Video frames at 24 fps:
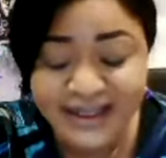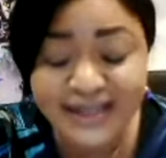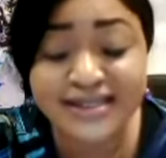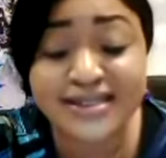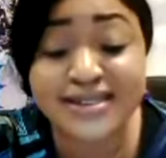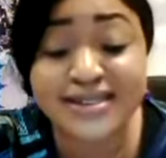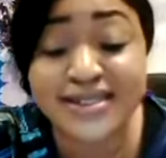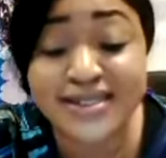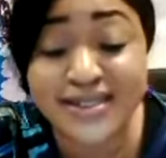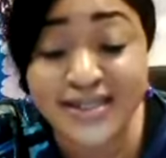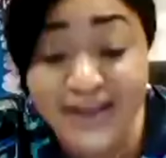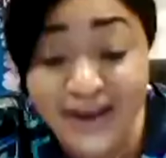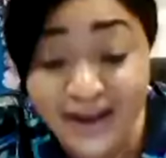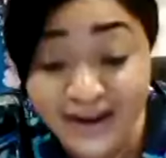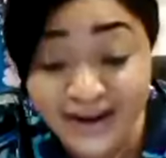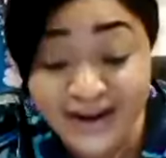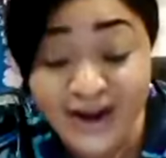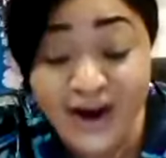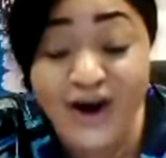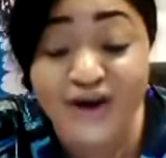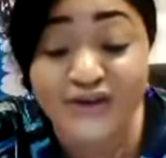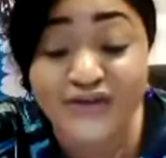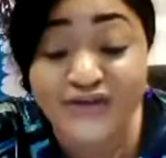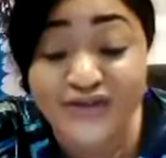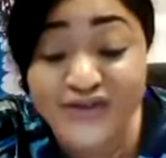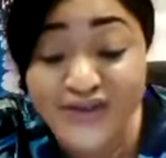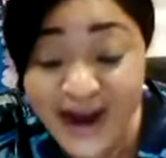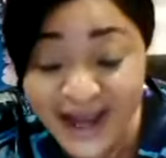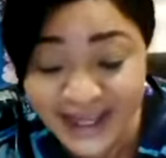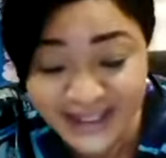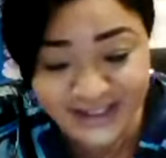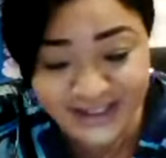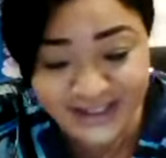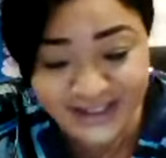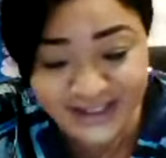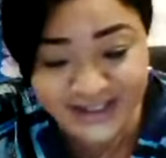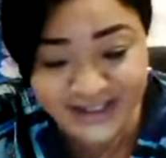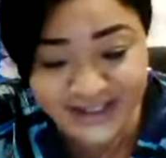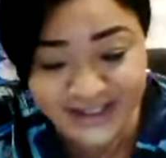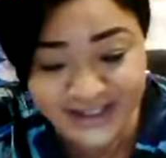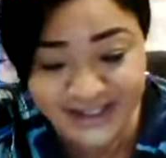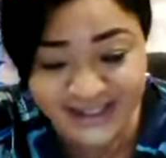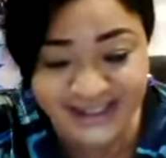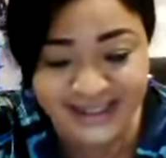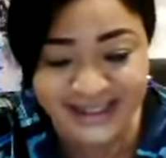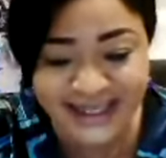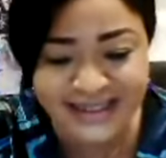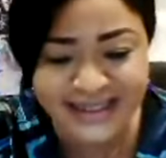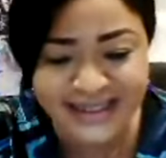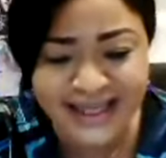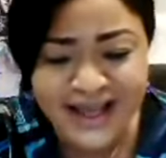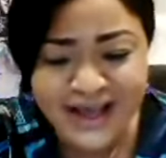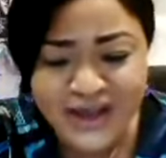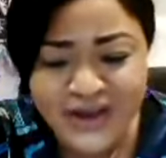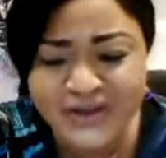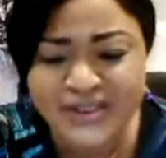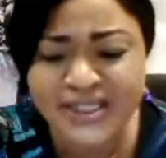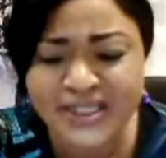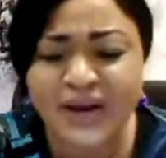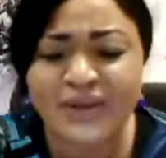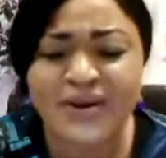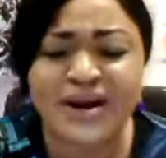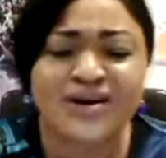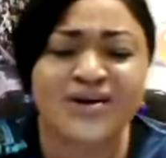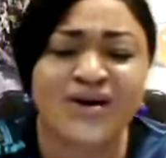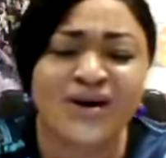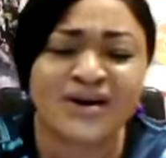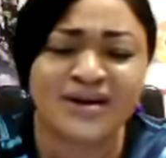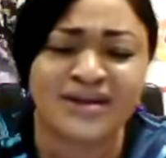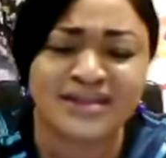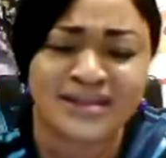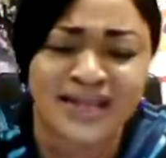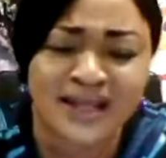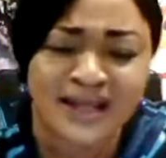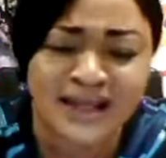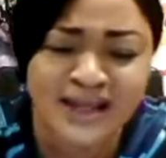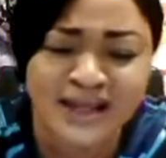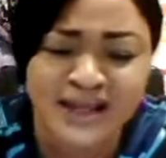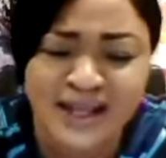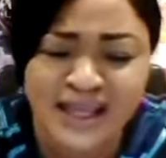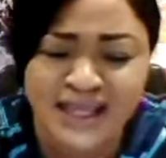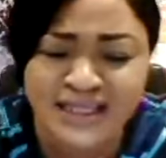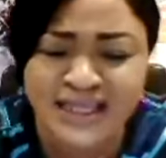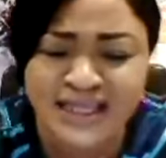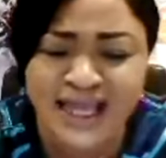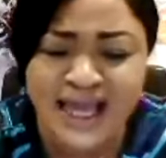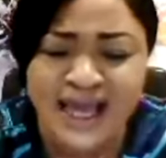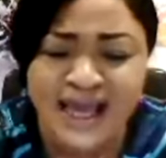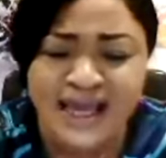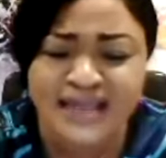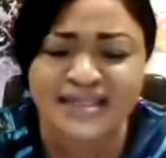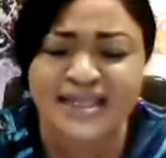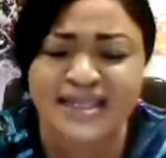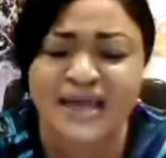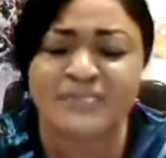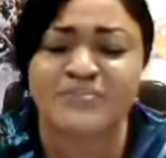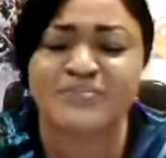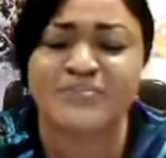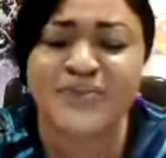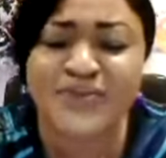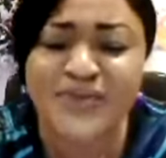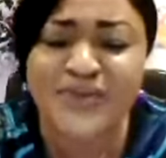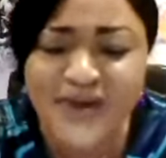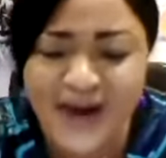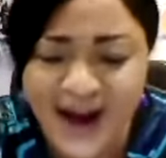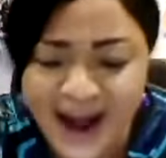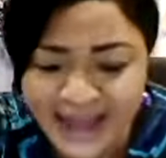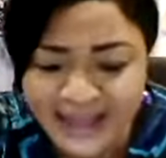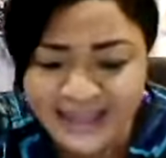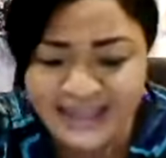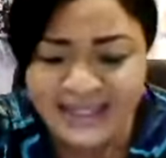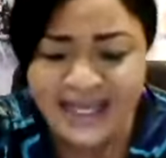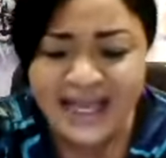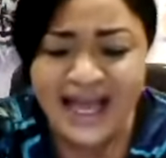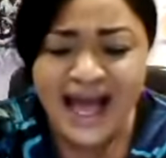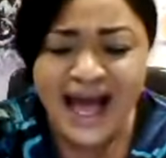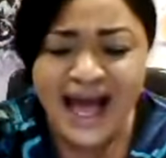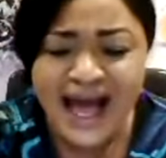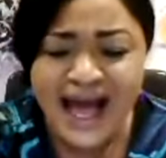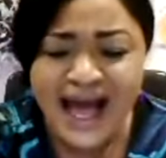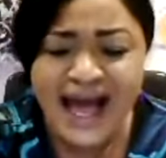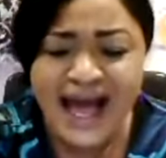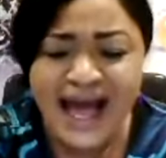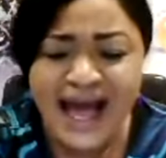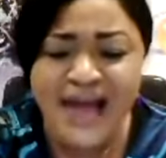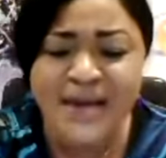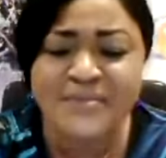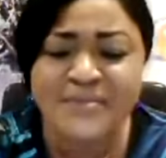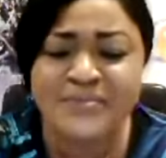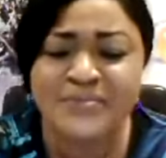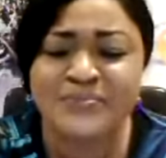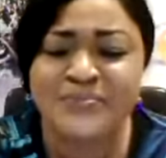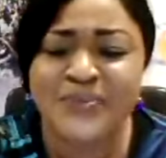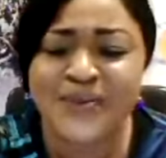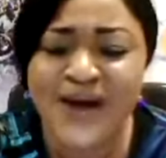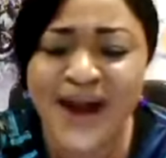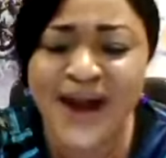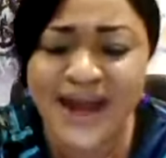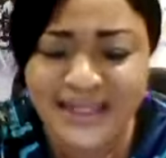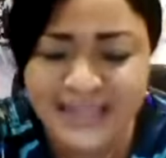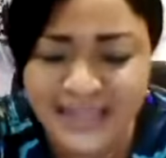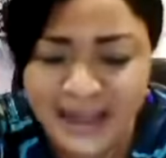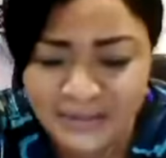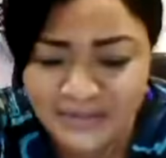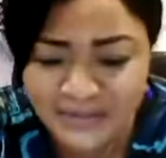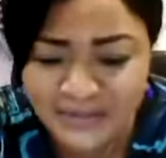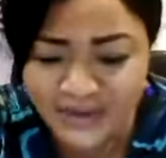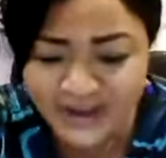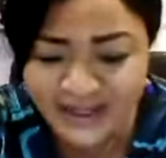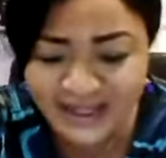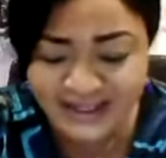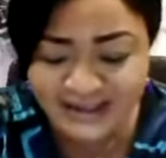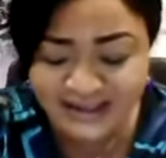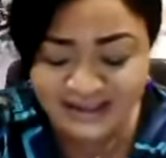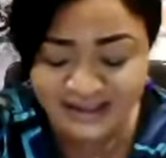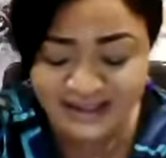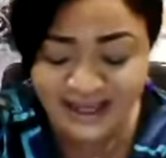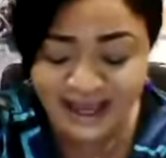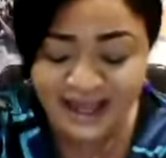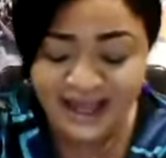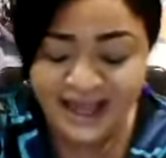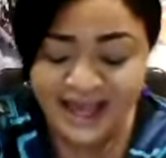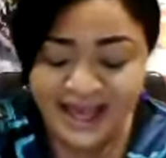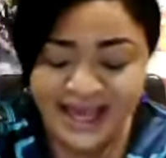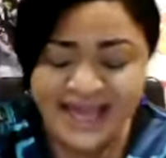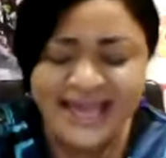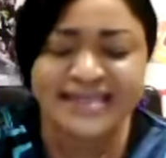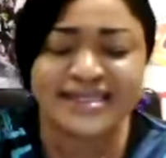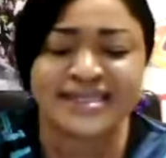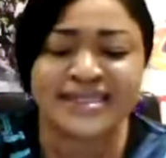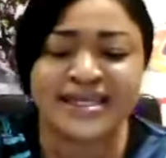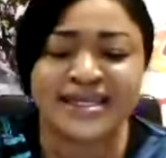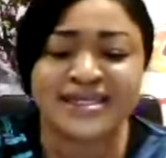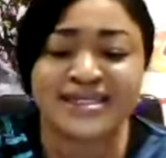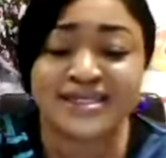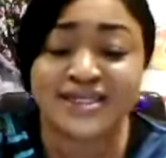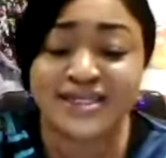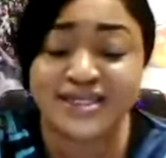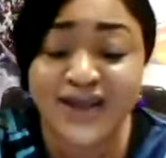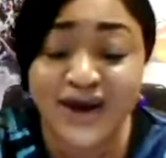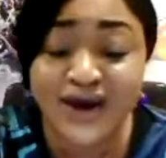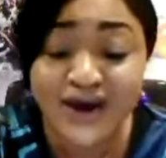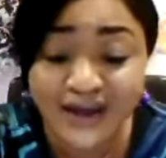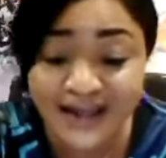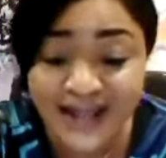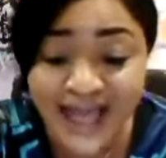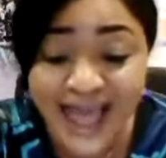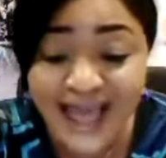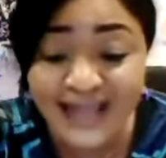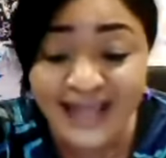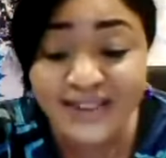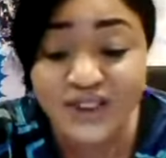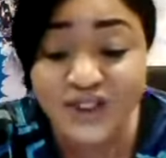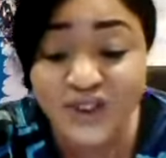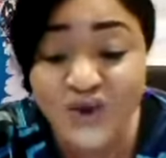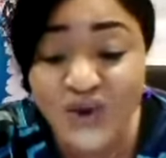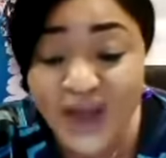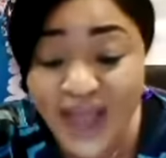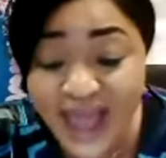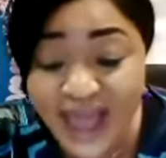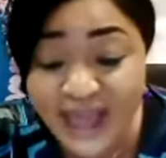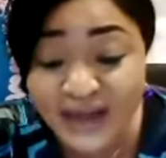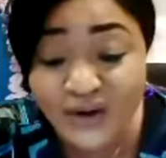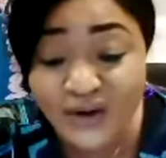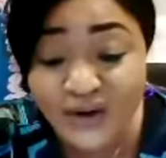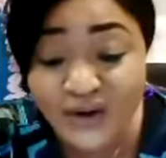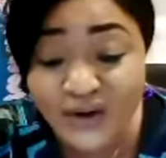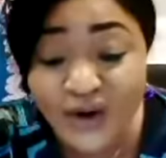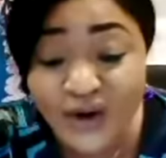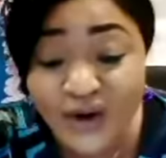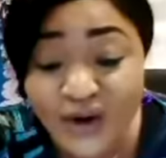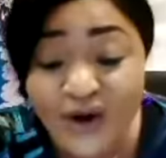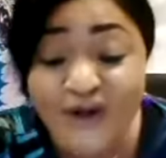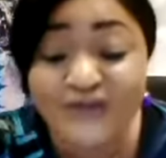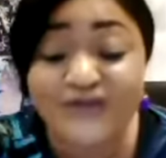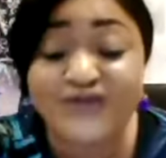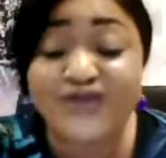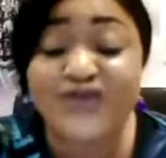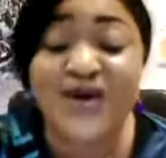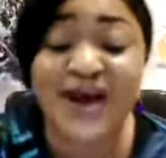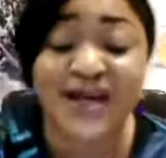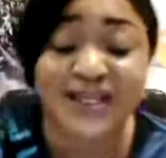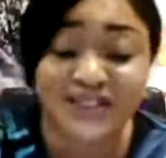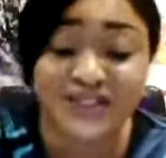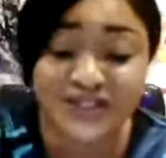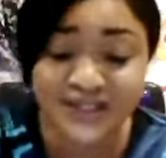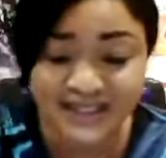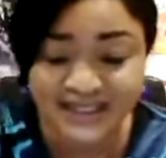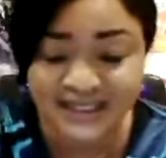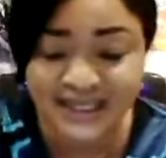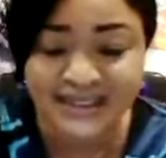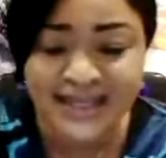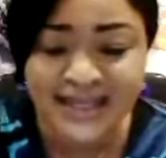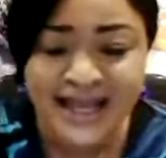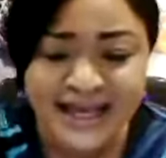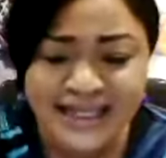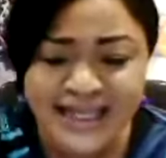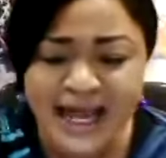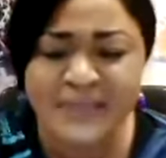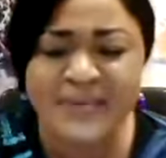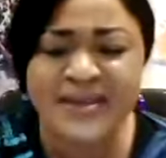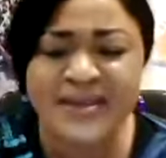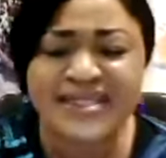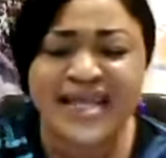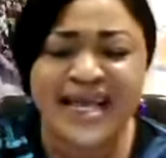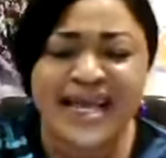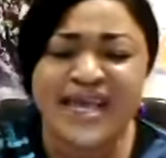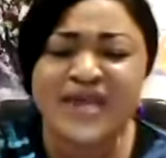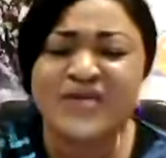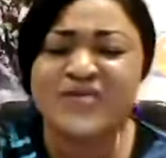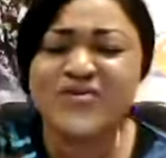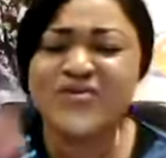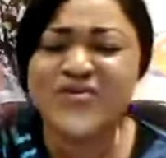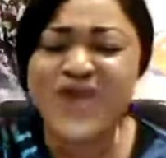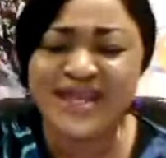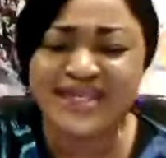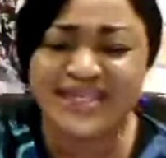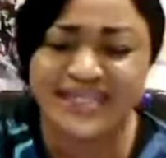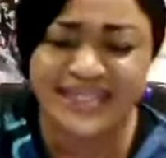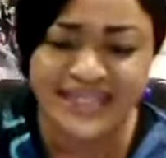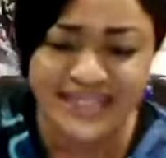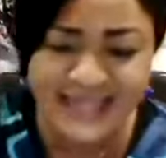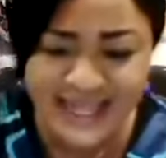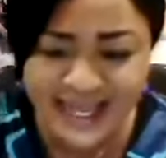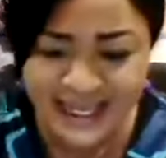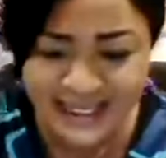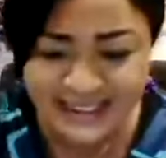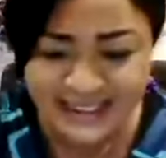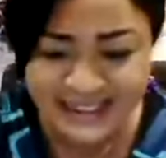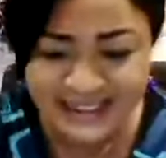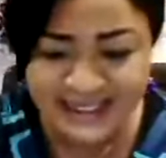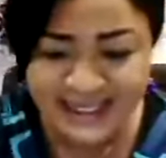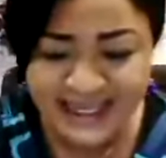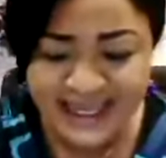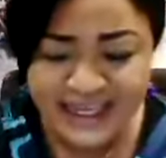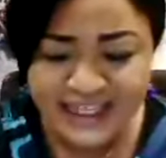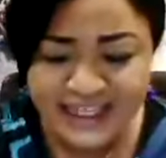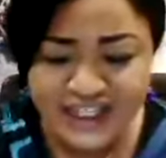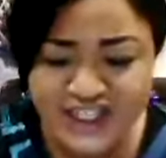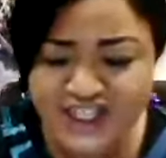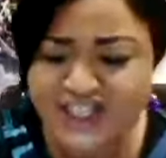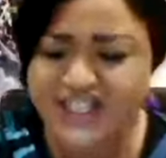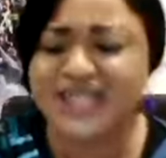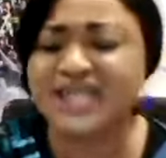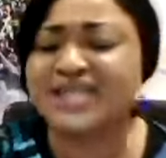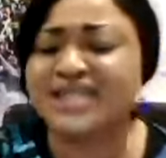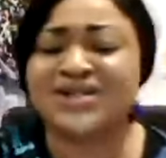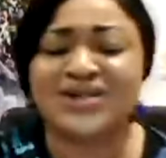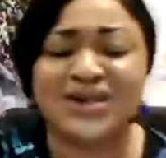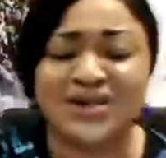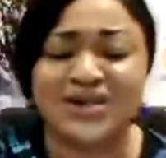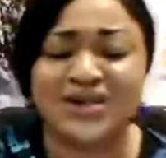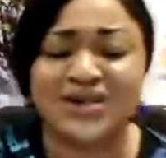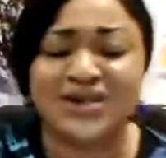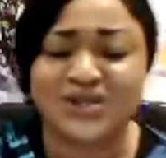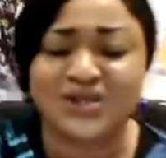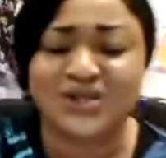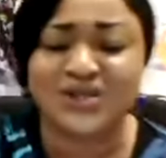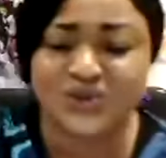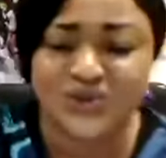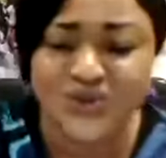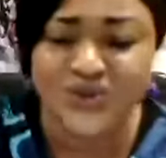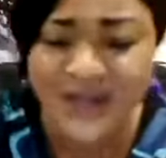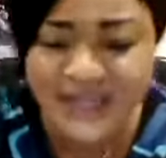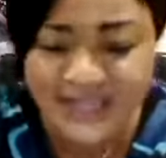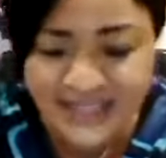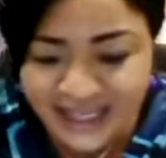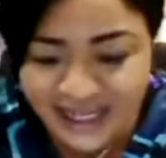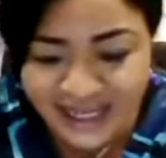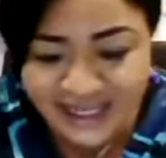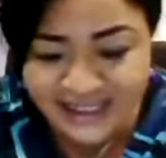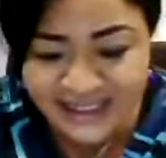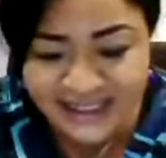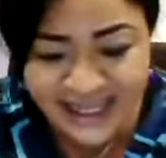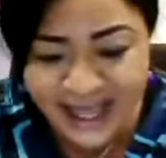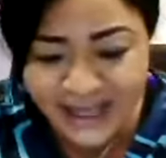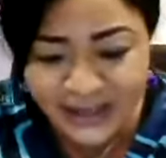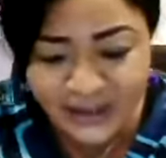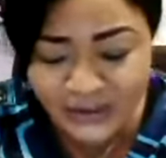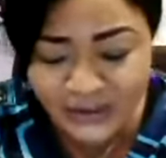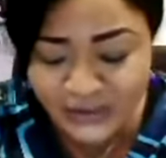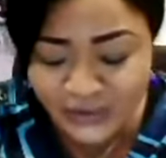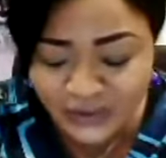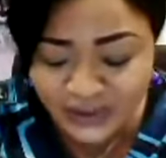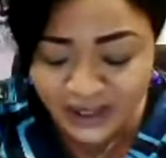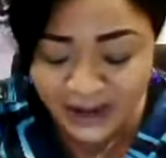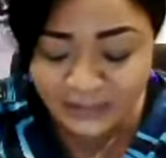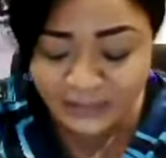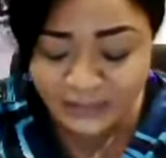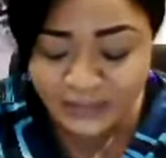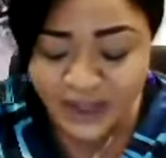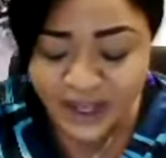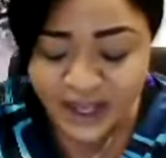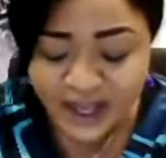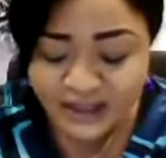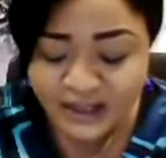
The Son of Righteousness. You see, our God is a bright and brighter morning star. He's the Son, S-U-N, of righteousness. That means he radiates Jesus radiates. Hallelujah.